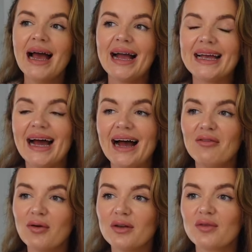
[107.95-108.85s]
I
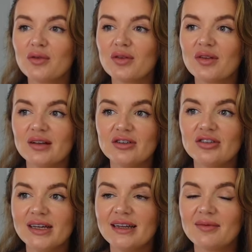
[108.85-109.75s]
have one of those
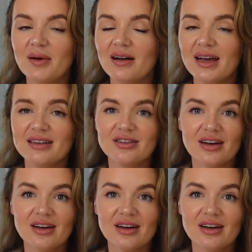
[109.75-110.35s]
sunshades, but it